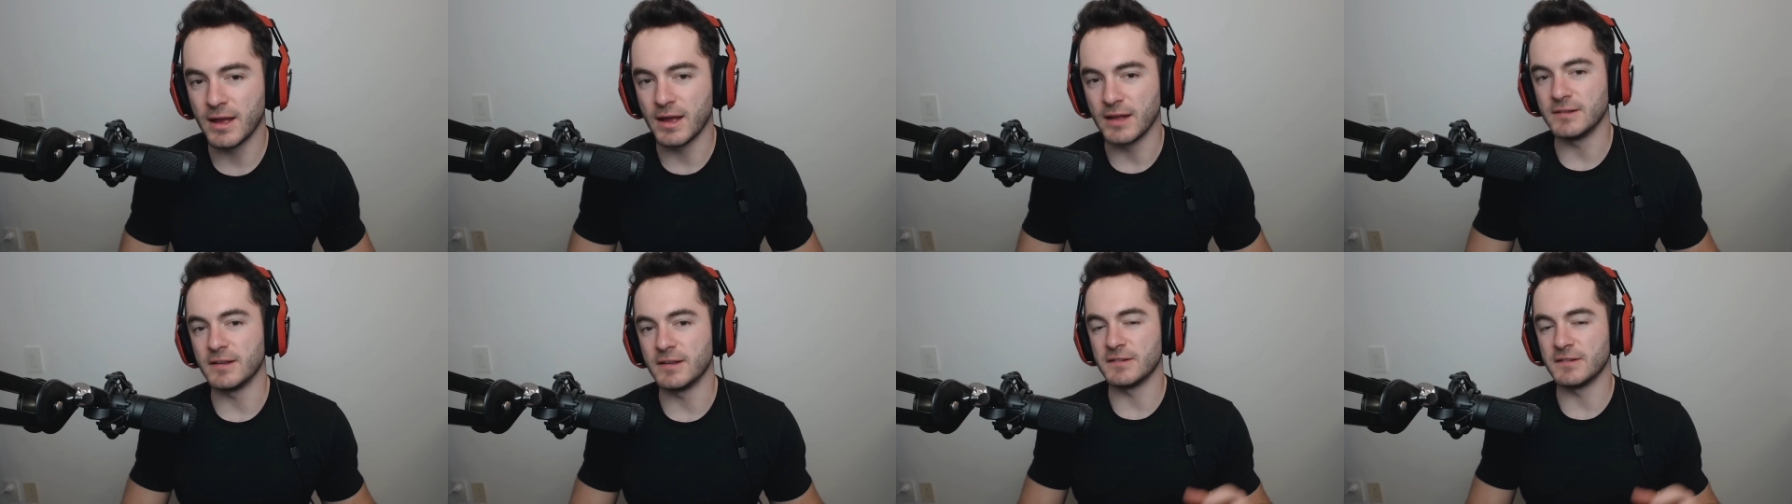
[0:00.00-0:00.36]

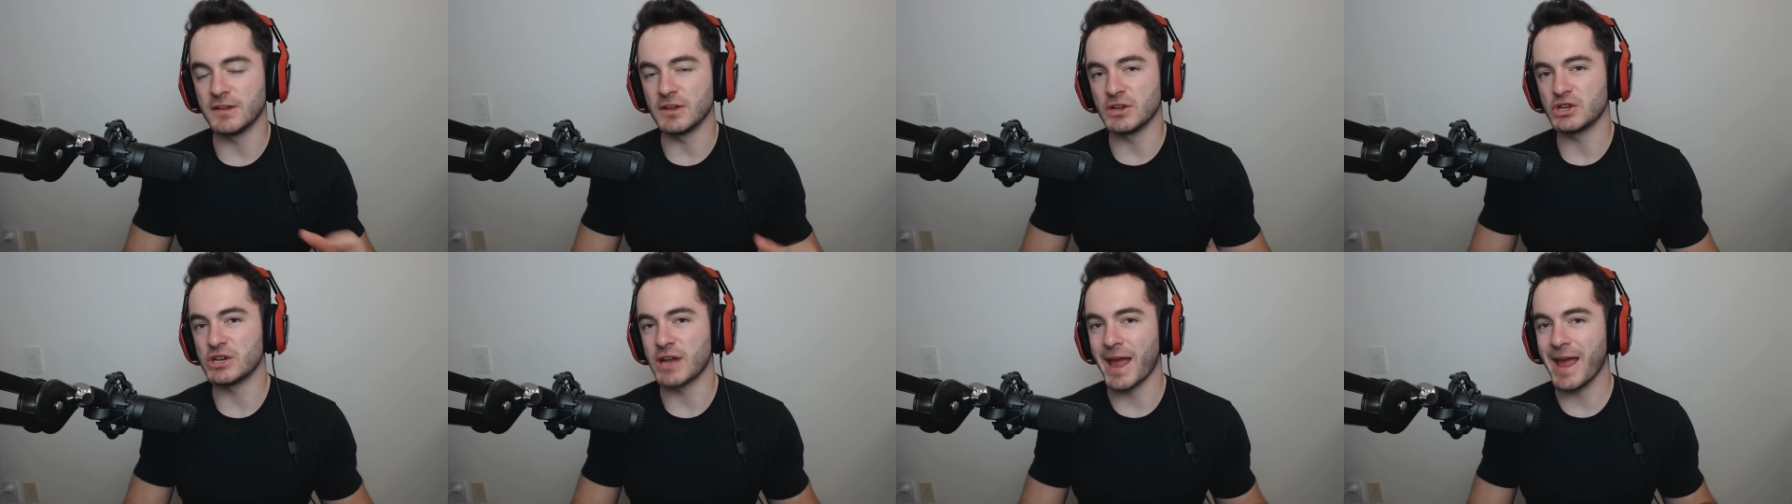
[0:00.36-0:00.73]
And does
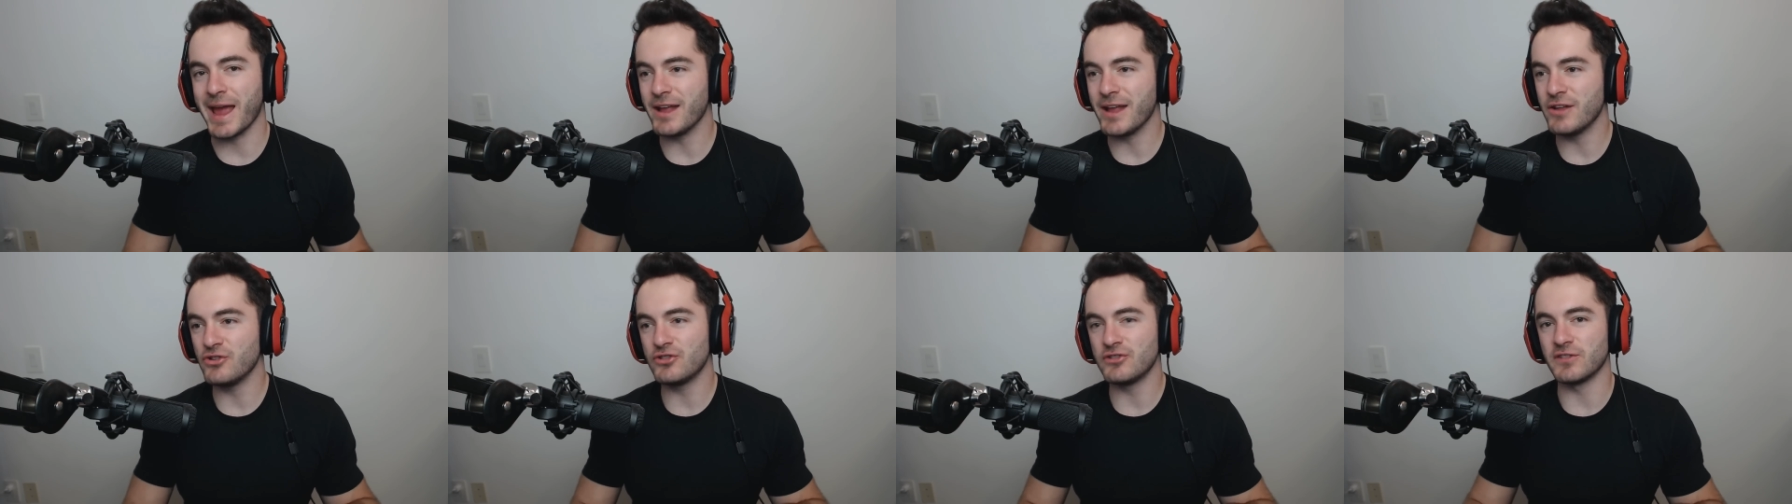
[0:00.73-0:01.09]
it
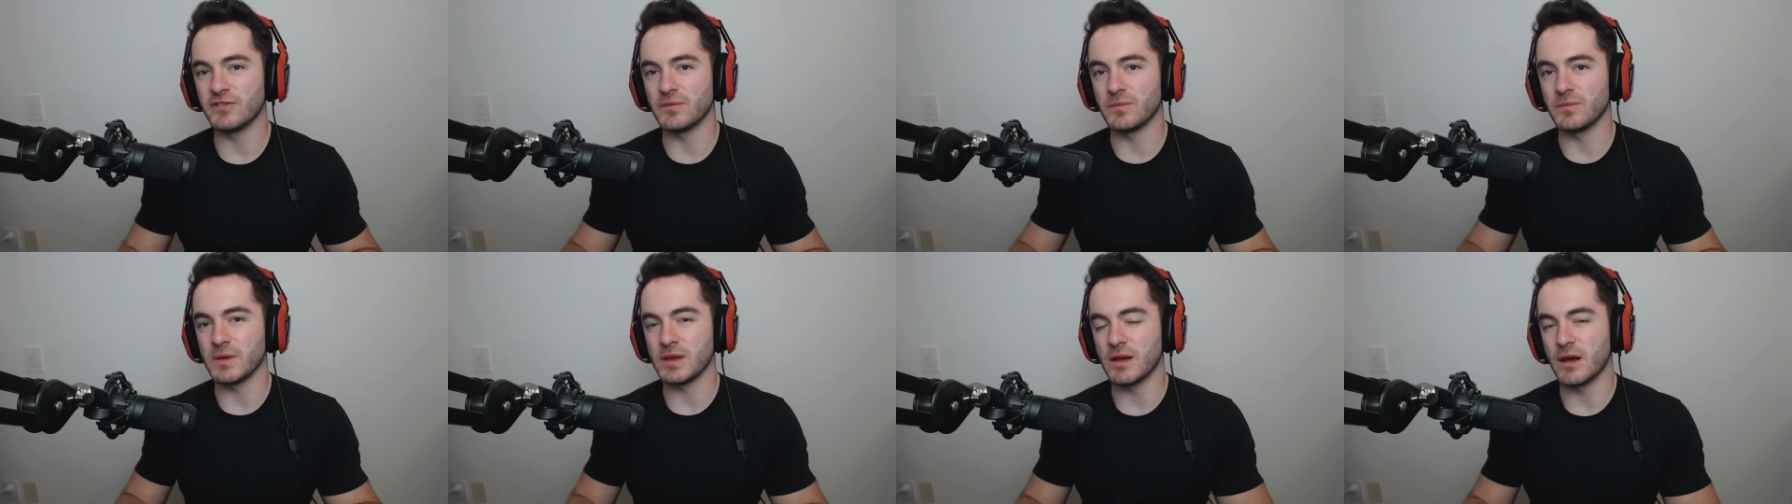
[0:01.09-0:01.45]
change?
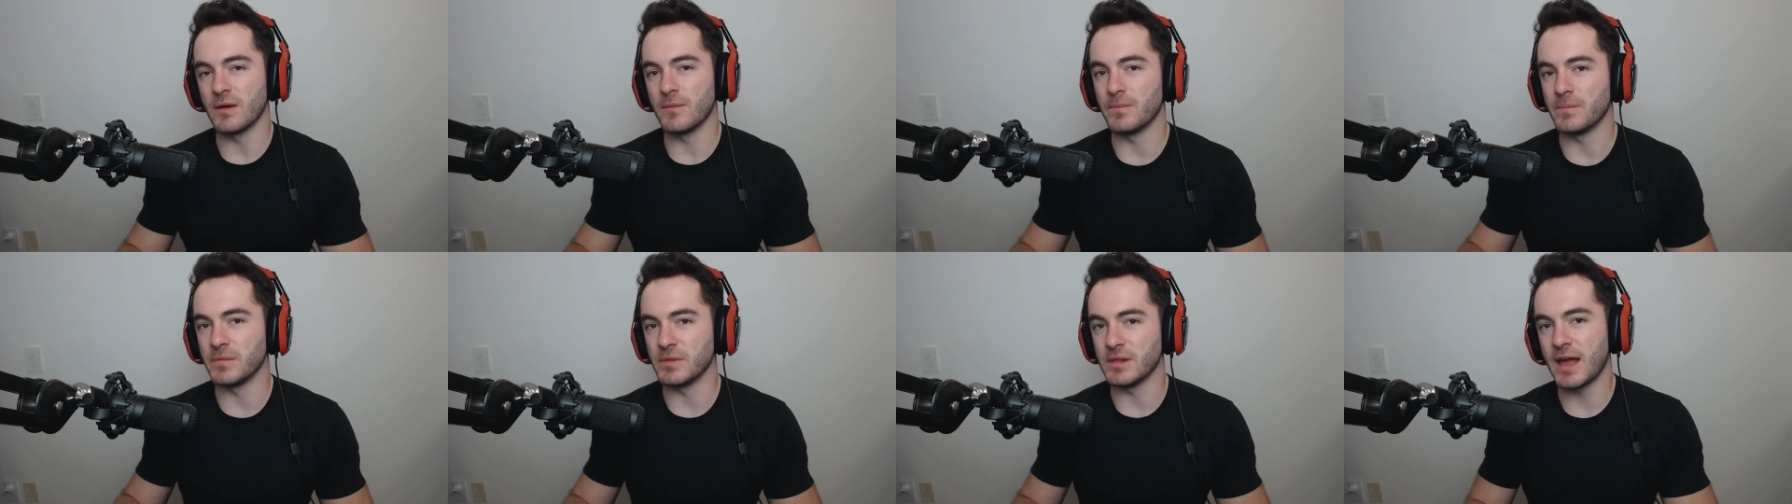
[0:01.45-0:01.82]
Does it
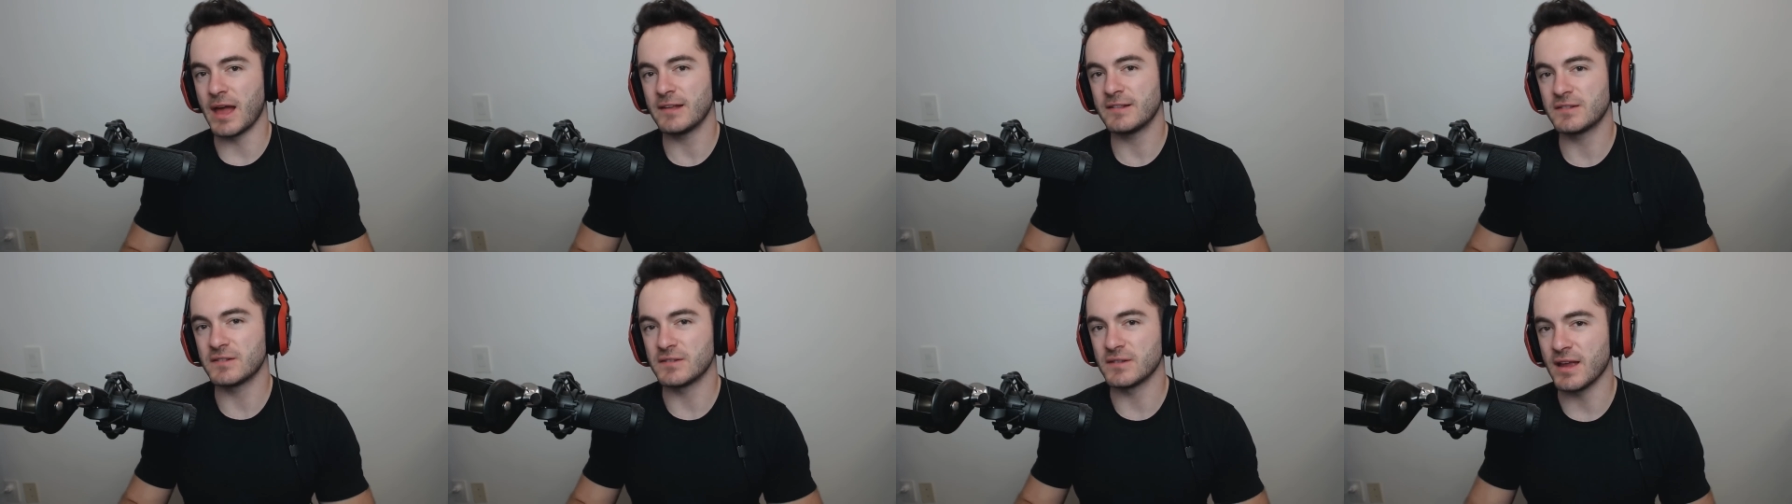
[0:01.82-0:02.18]
become
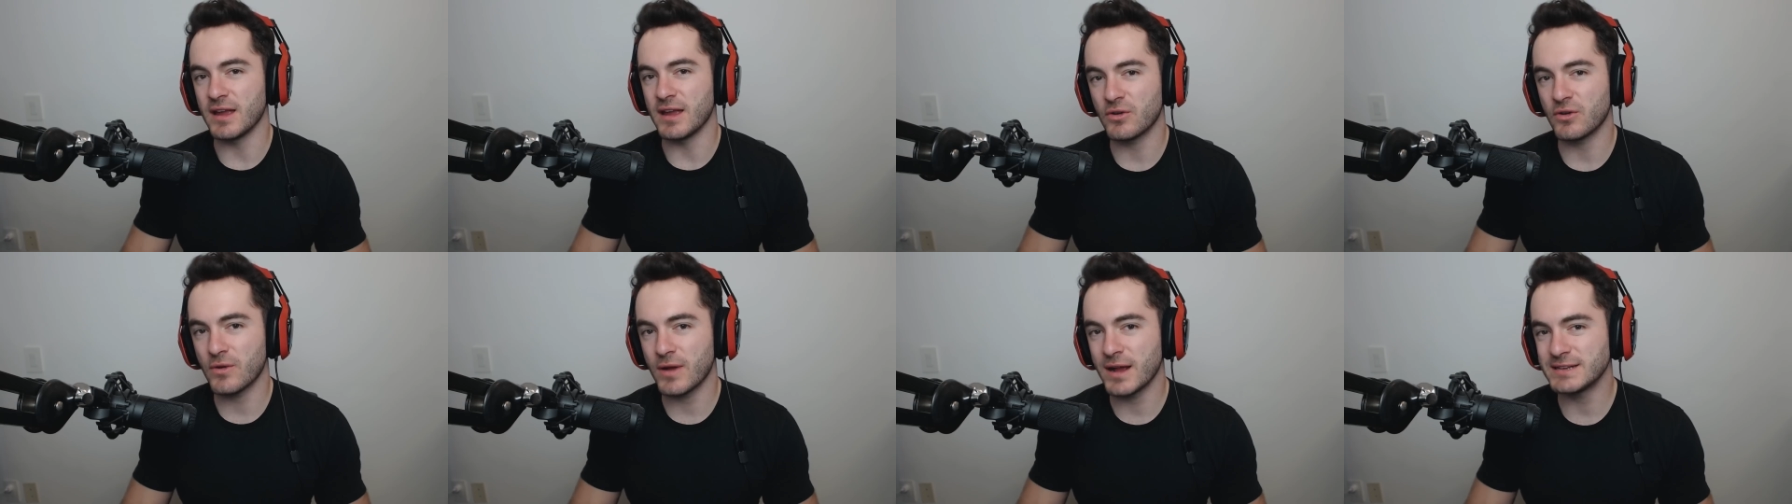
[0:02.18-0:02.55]
less
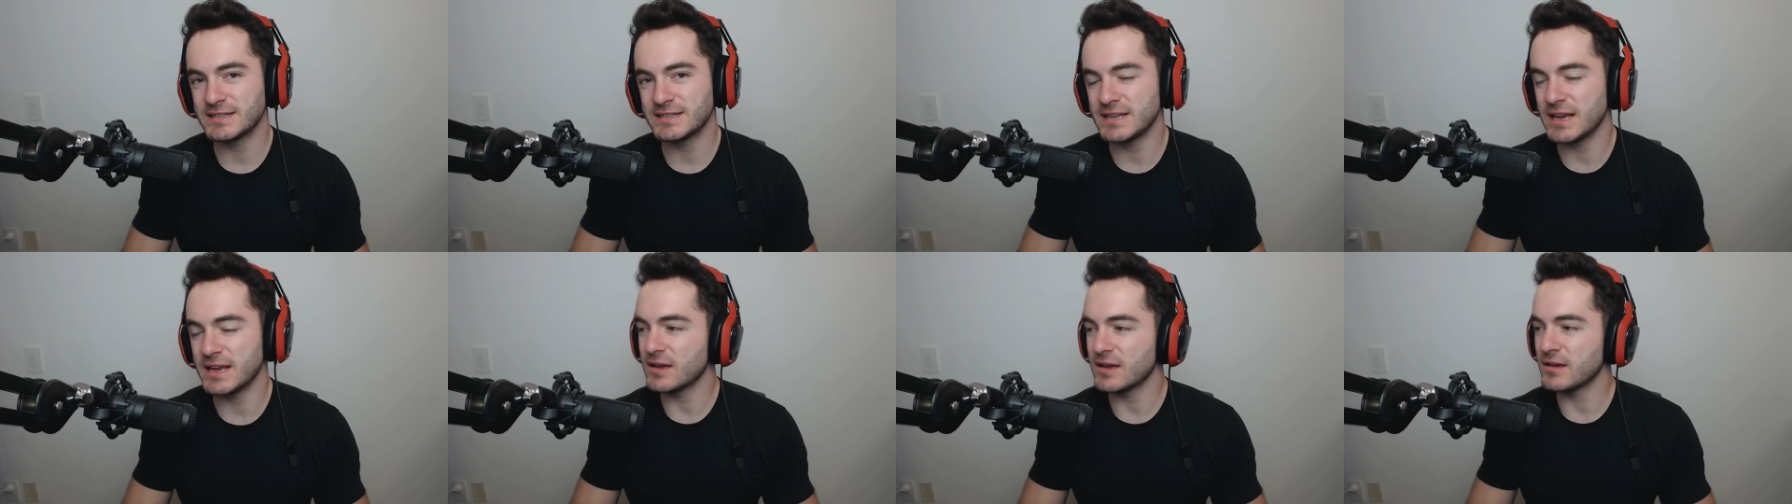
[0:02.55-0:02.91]

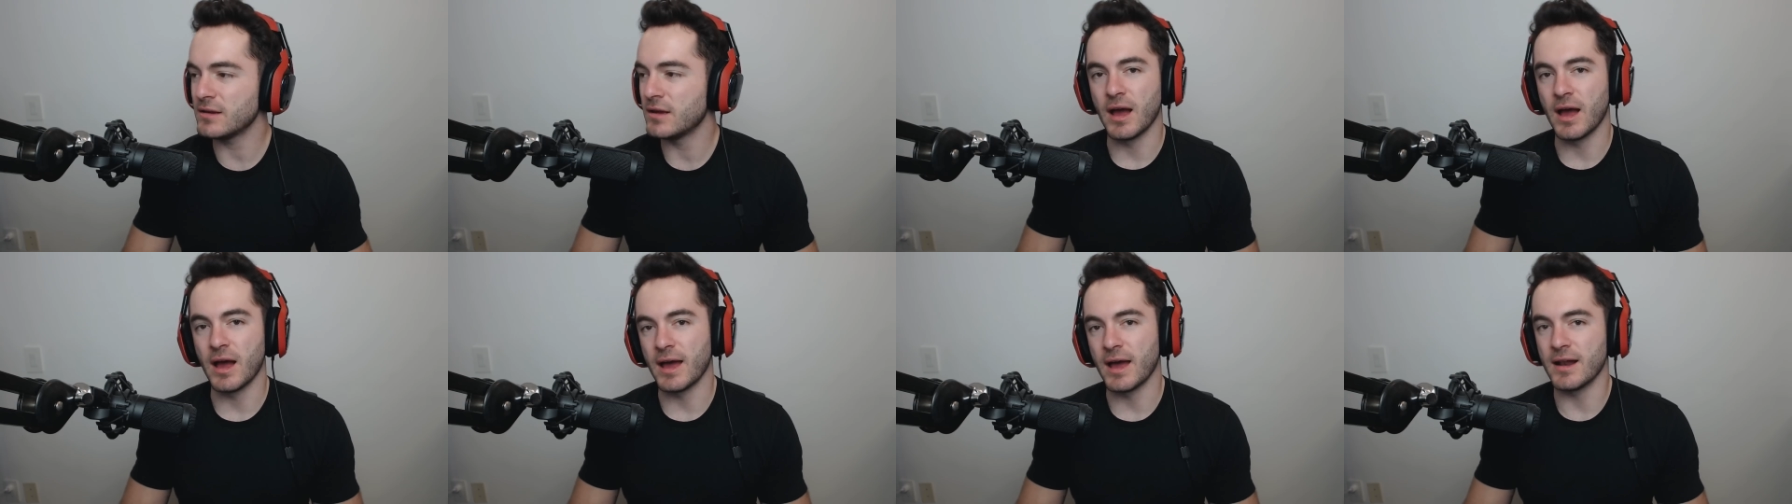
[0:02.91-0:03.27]
interesting?
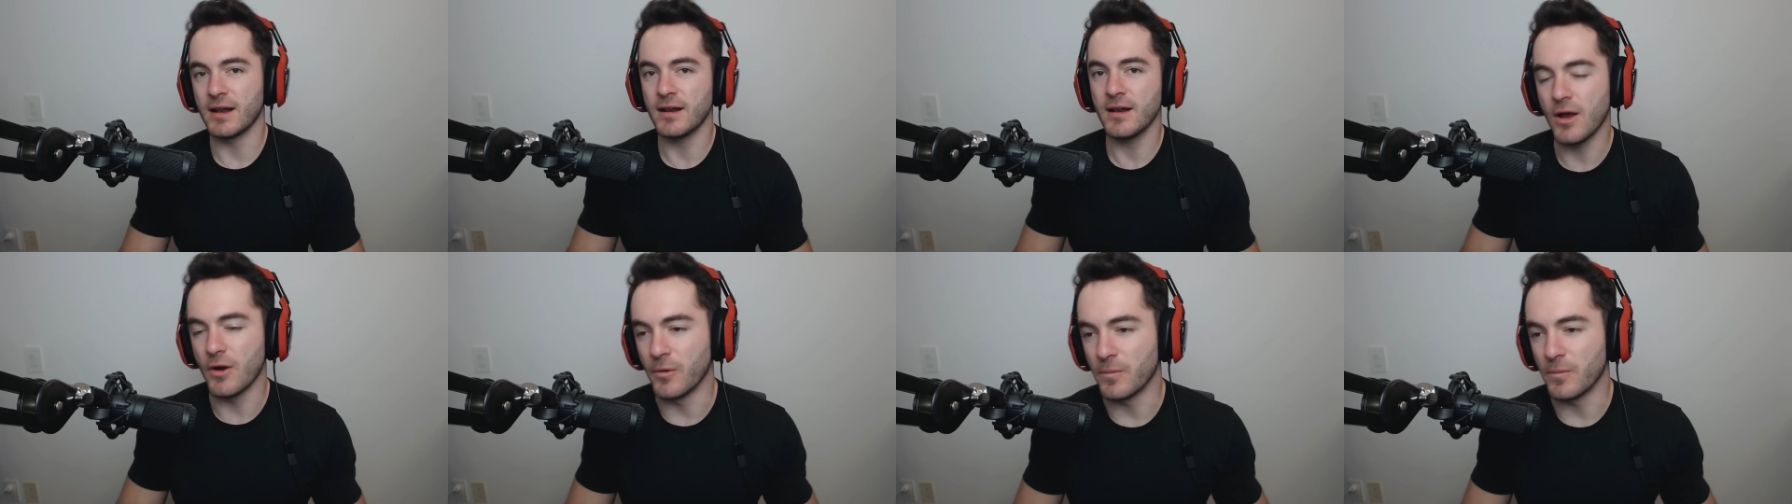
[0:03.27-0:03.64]
I
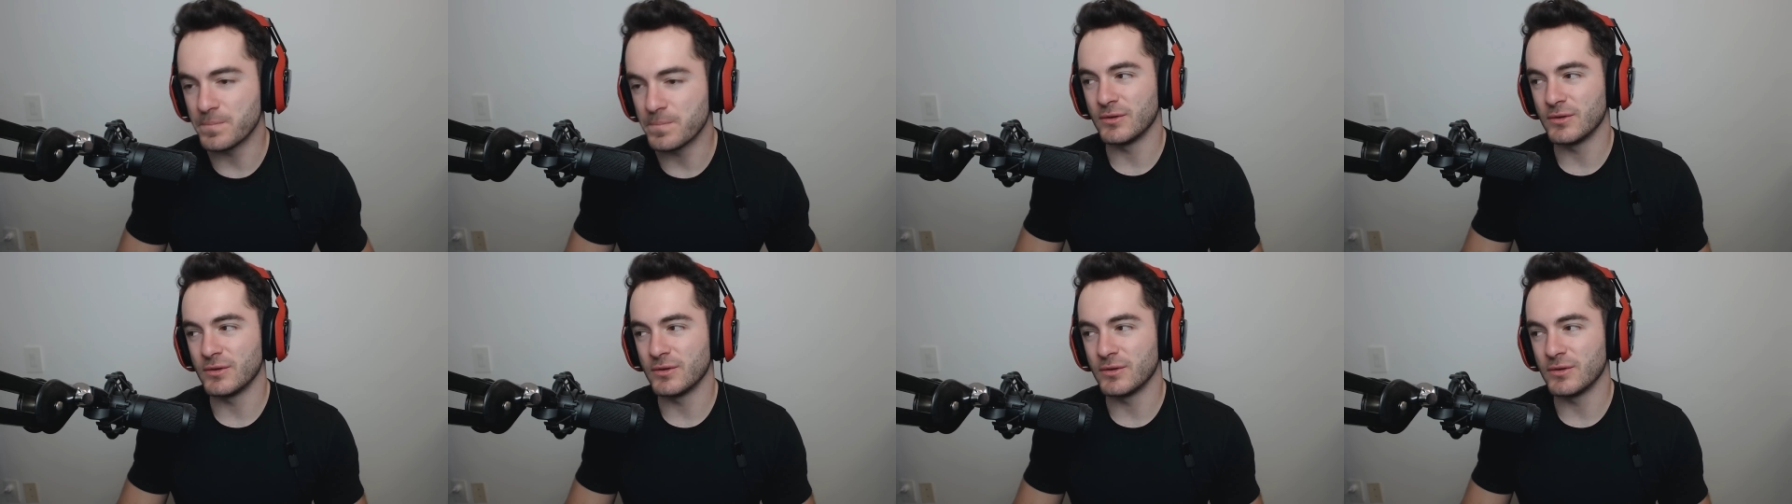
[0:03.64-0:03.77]
don't know.